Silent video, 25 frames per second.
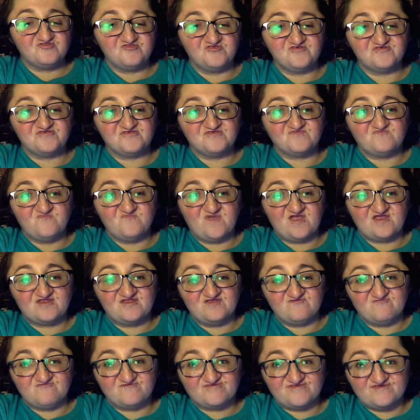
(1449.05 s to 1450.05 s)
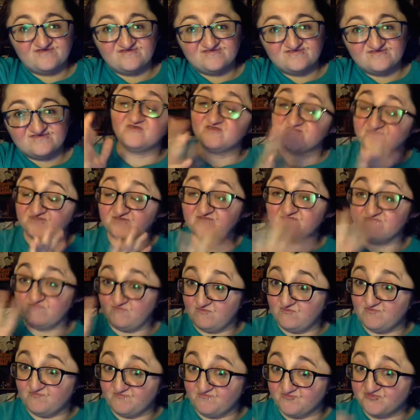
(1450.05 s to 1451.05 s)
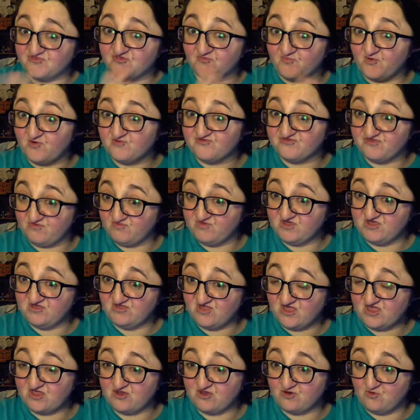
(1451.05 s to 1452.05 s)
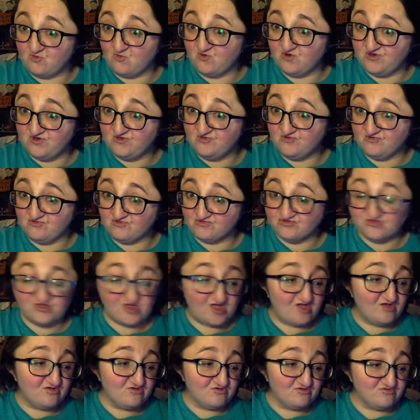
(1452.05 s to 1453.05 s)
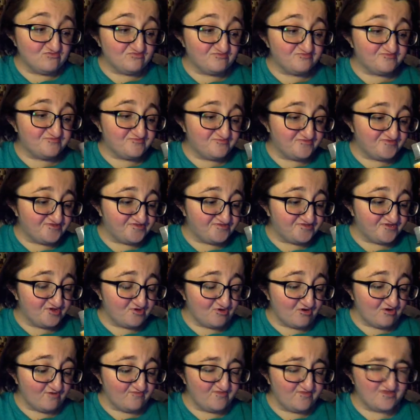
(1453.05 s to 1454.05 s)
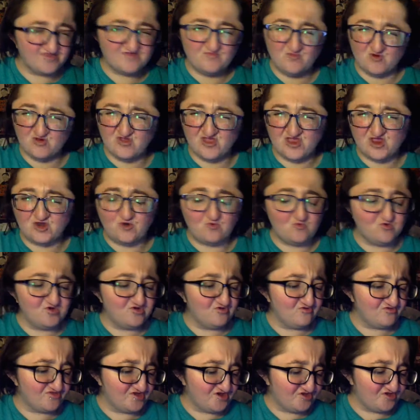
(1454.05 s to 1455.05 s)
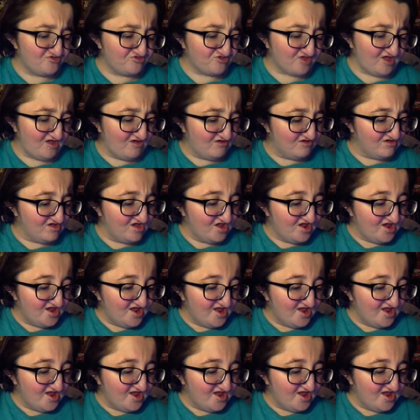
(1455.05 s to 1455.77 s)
This is magnificent. It's supposed to be like an oil gel serum. It's more like an oil than a gel,